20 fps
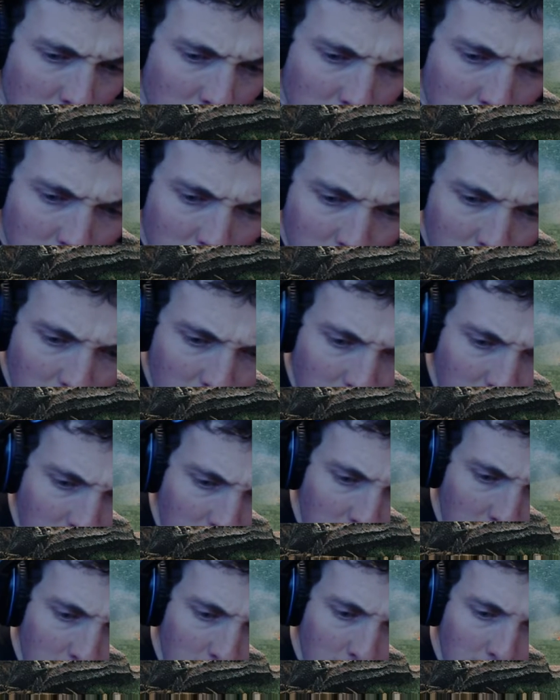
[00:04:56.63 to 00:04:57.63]

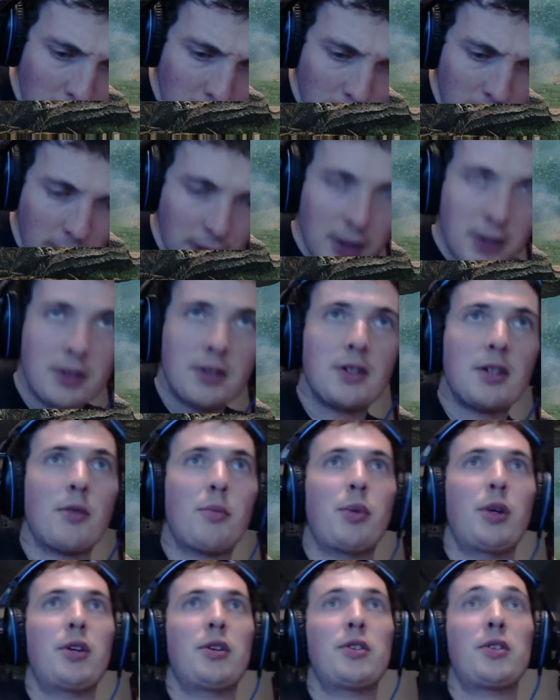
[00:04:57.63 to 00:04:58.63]
Okay, and this
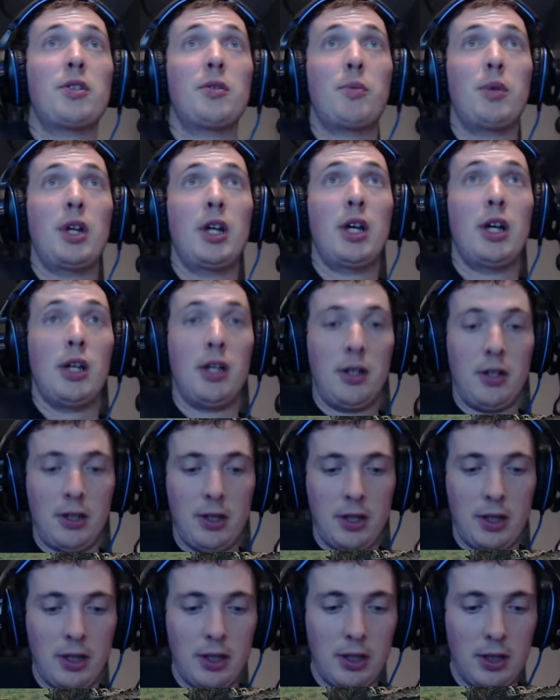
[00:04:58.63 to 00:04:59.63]
appears to be
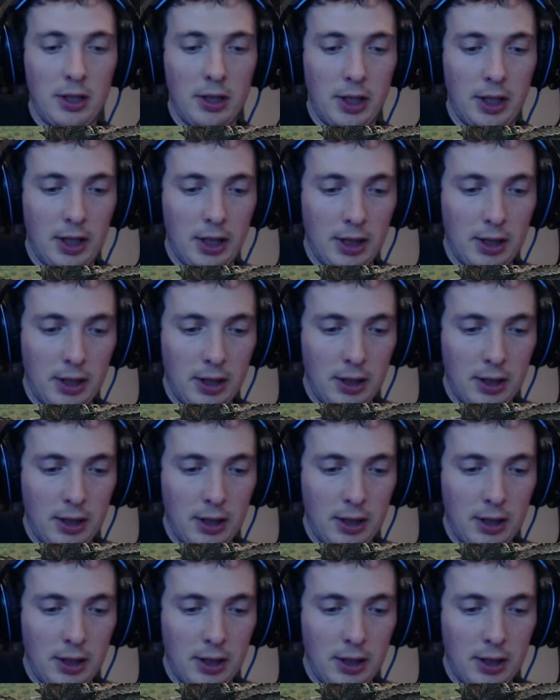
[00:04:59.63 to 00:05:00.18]
under, like,